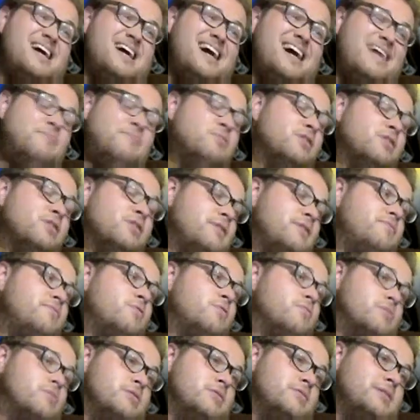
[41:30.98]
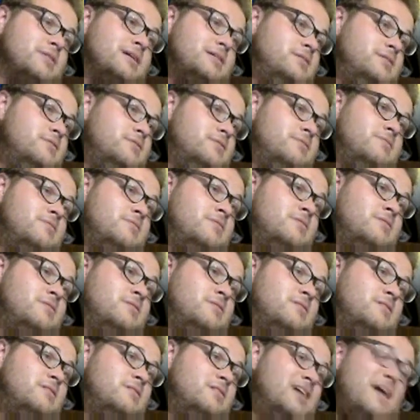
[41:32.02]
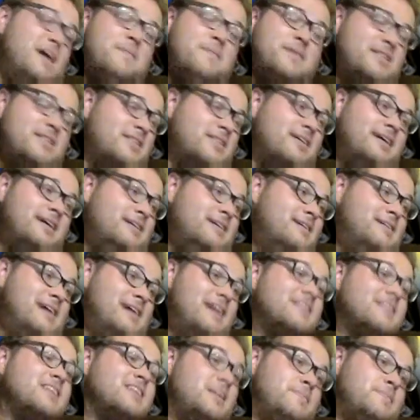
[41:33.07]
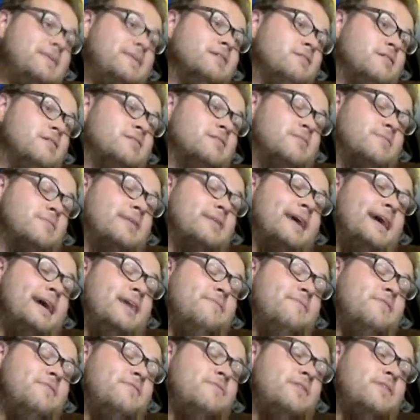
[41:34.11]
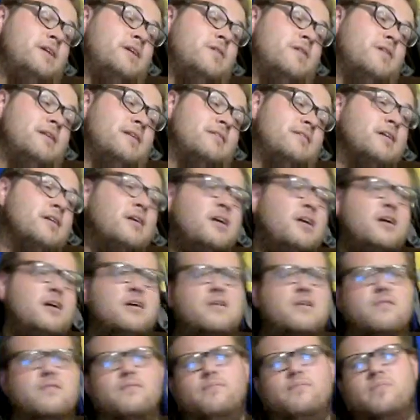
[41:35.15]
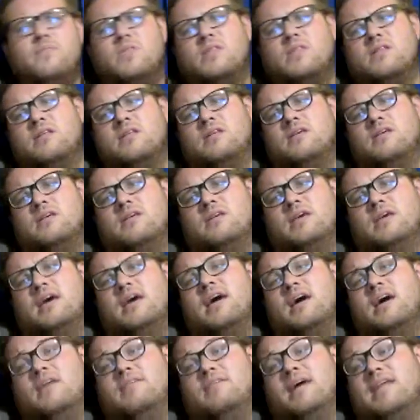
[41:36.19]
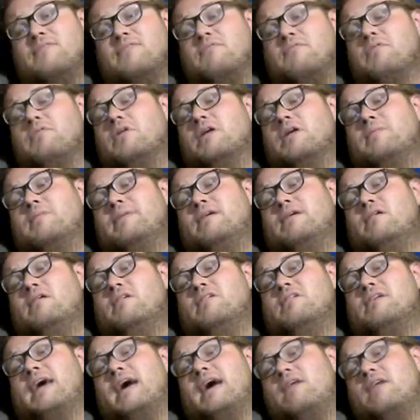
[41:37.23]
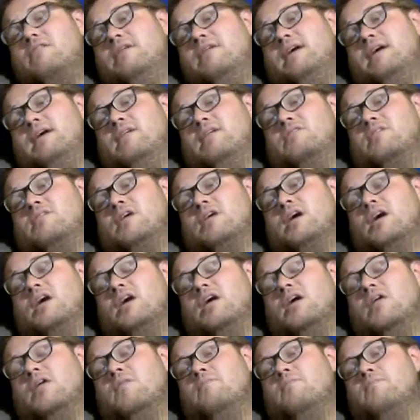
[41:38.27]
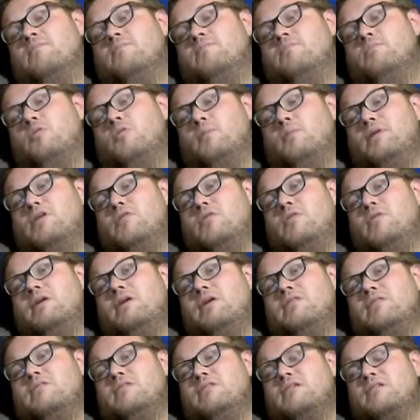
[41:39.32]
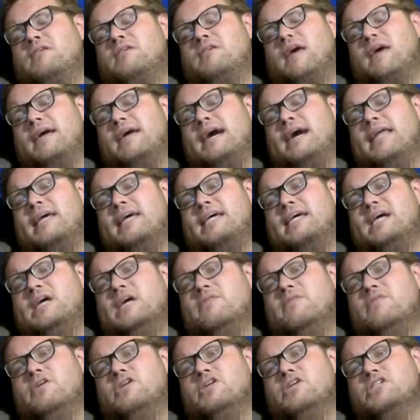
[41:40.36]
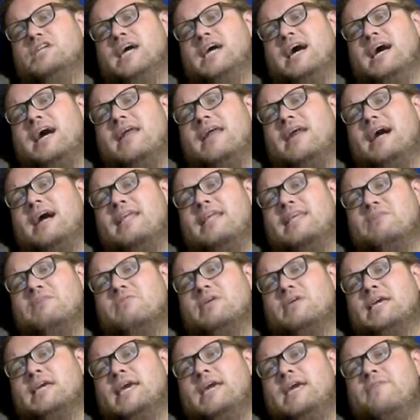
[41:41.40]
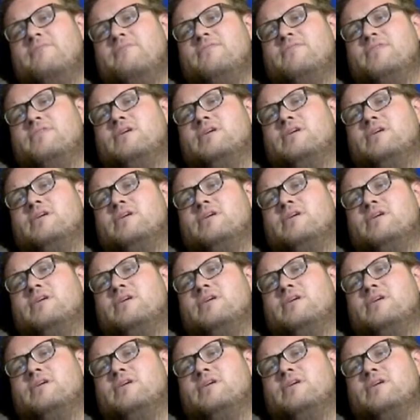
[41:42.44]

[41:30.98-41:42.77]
I'm looking forward to that, dude. I'm excited. That's going to be awesome. KFFL. Yeah, that's, where schedule, yeah, that's we're going to be on Saturdays. Um, we'll be doing the same kind of coverage that I did with Keith